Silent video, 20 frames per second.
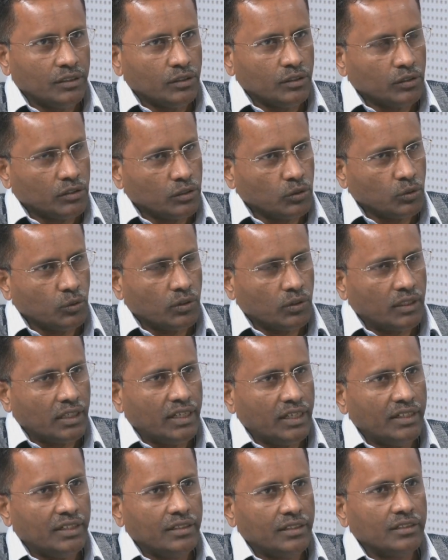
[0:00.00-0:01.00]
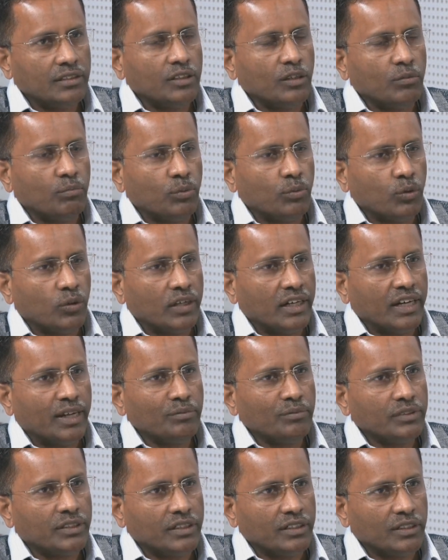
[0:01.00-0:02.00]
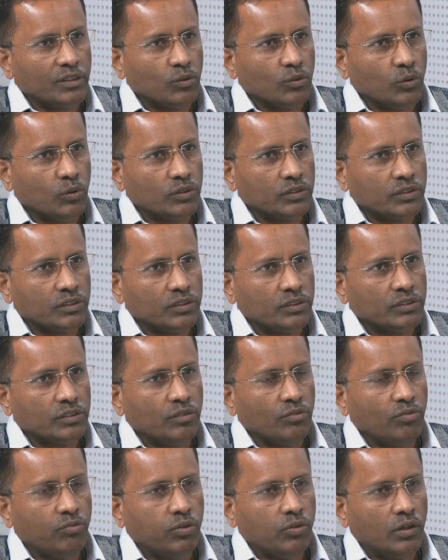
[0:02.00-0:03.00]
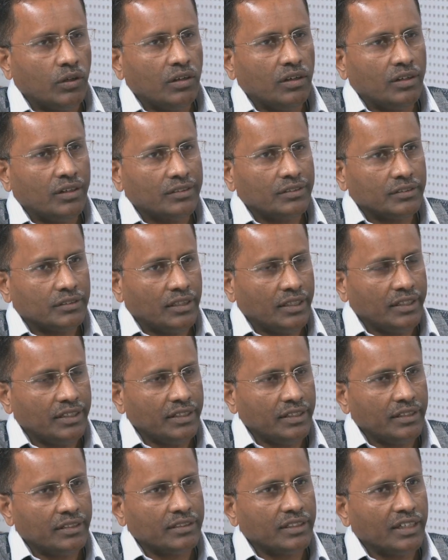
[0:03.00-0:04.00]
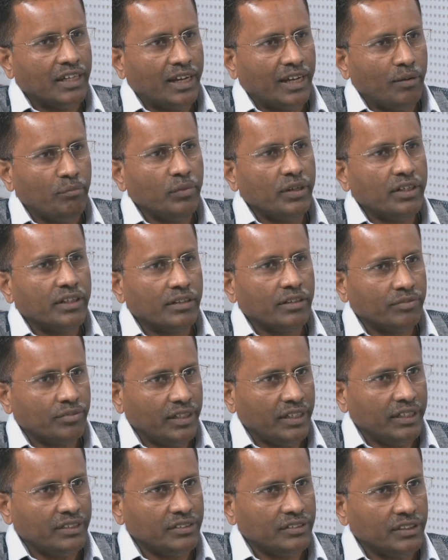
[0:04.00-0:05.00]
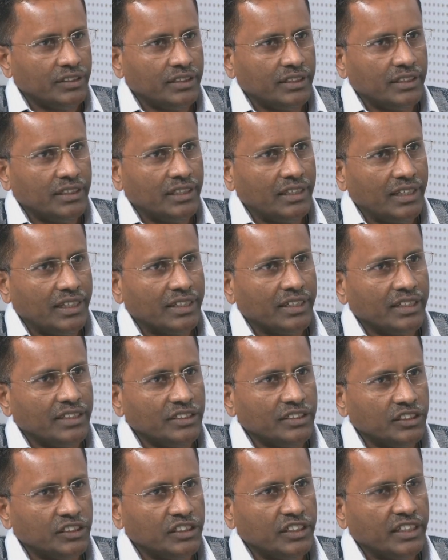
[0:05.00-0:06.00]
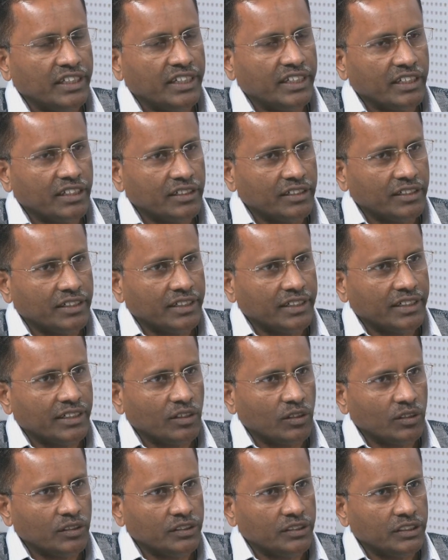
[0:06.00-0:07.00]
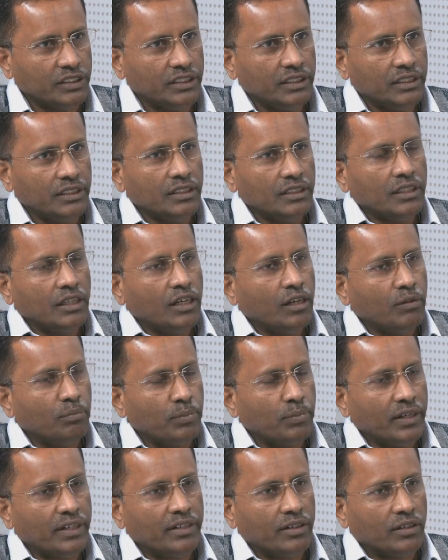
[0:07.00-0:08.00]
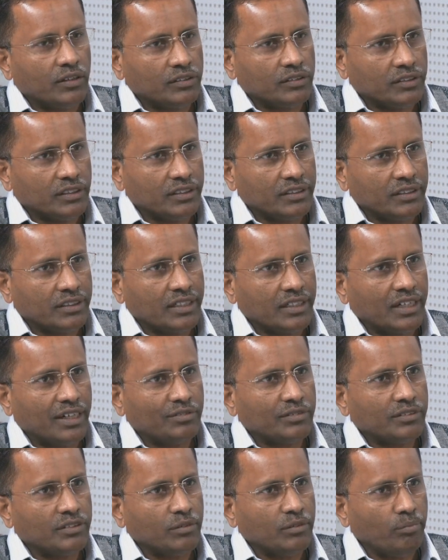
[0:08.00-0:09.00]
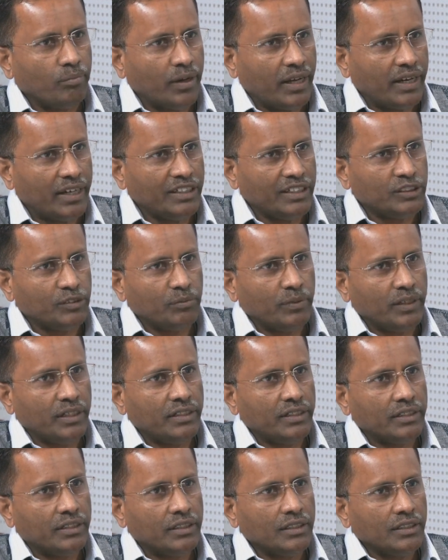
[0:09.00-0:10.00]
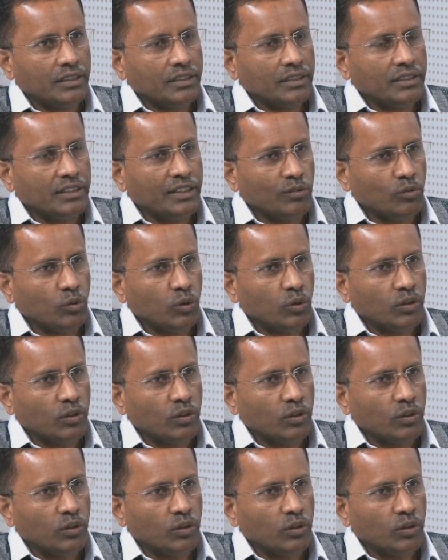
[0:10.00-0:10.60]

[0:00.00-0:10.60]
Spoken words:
to run the programs and courses fall under the ambit of AICTE, like engineering and technology, applied arts and crafts, management, then hotel